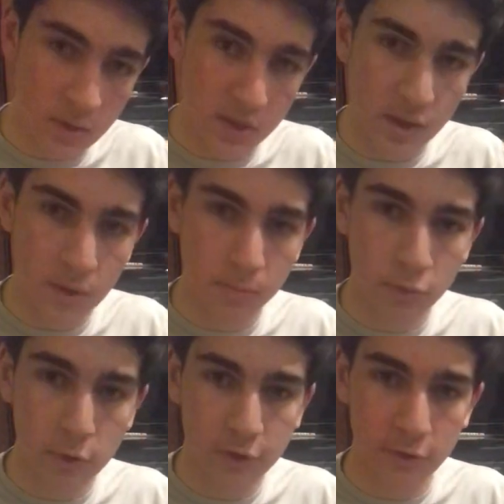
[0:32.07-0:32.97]
the
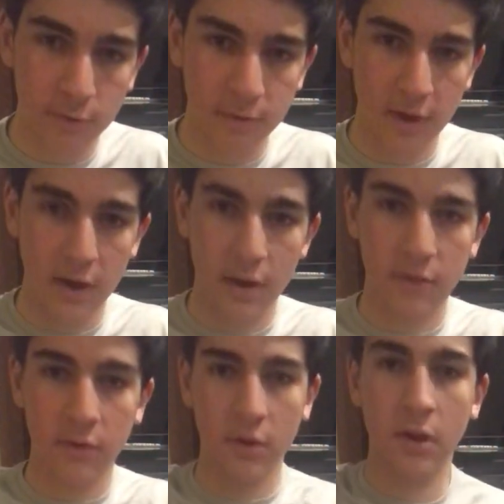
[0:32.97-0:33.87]
pressure fan,
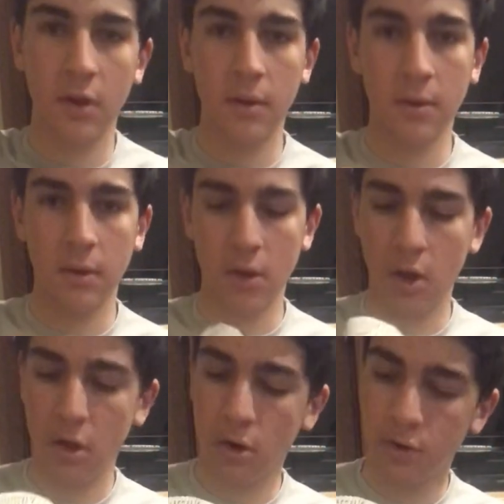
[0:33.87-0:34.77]
it's a
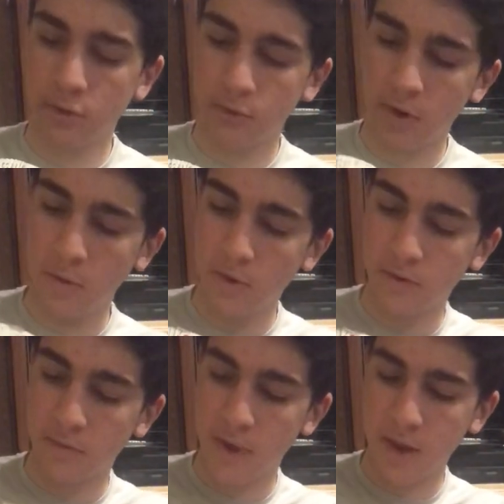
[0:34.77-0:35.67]
cardistry move,
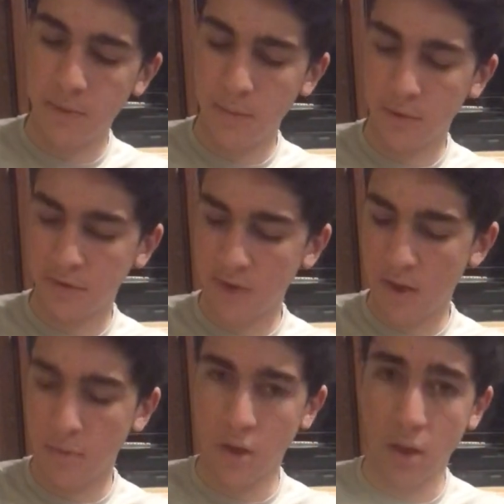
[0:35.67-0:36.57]
as many people say,
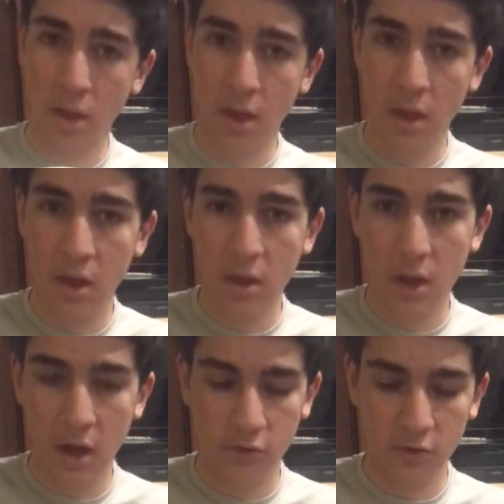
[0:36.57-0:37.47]
but
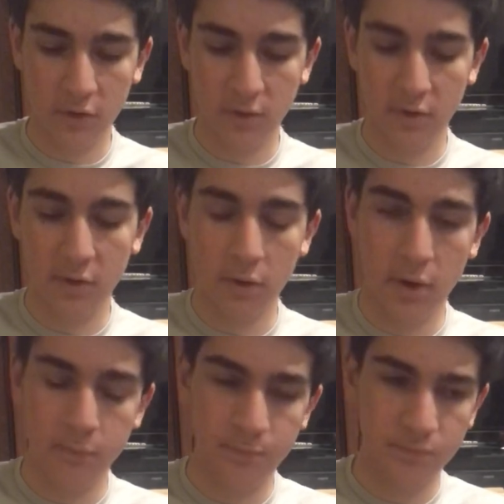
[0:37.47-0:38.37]
I just consider
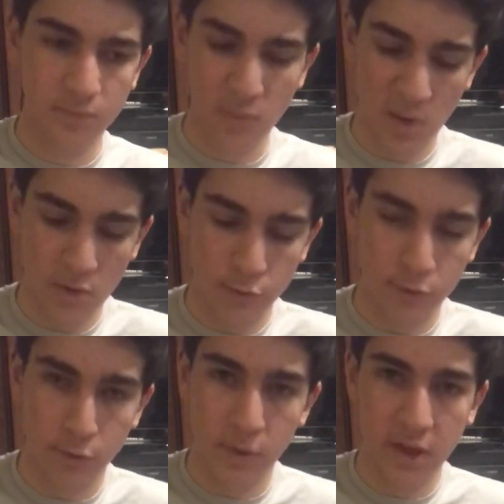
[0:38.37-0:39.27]
it
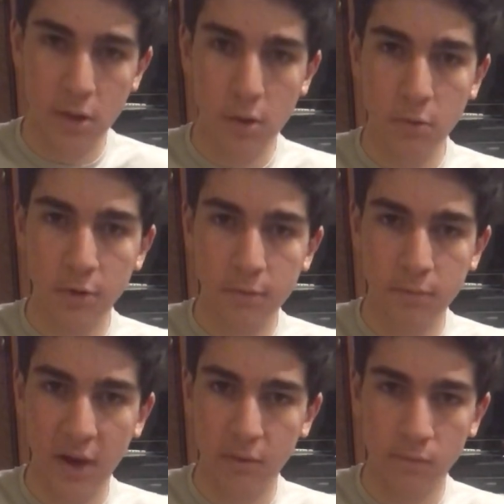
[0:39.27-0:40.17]
just a regular move.
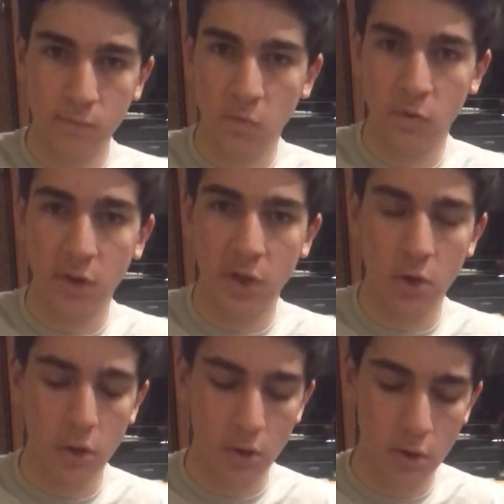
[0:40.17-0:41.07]
I don't really
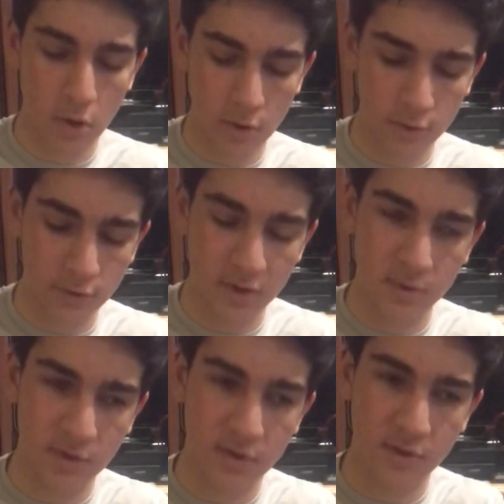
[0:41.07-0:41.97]
call it cardistry
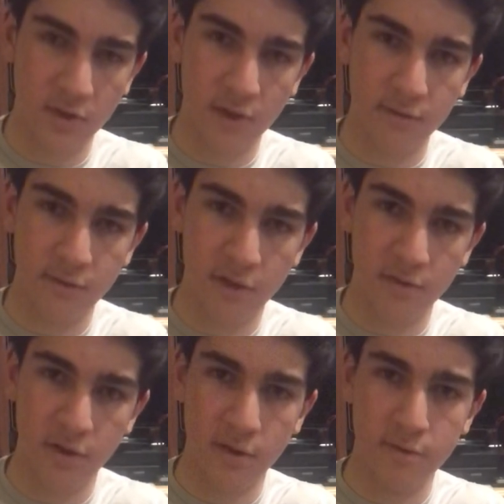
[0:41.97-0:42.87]
because it's not a
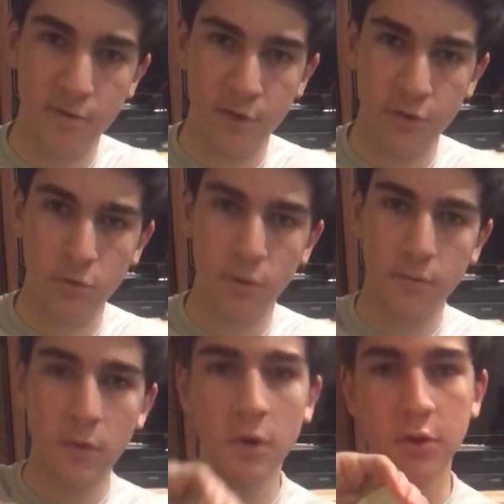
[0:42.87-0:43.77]
very visual
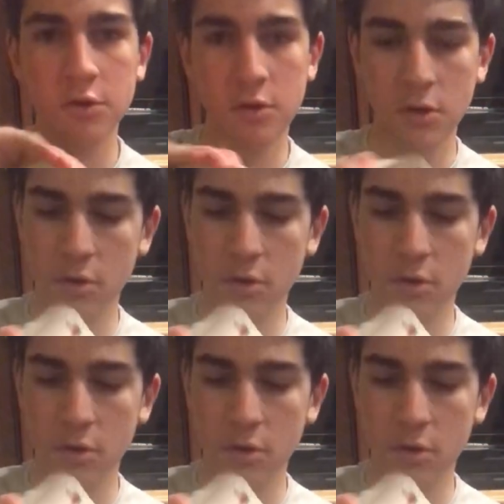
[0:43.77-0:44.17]
flourish.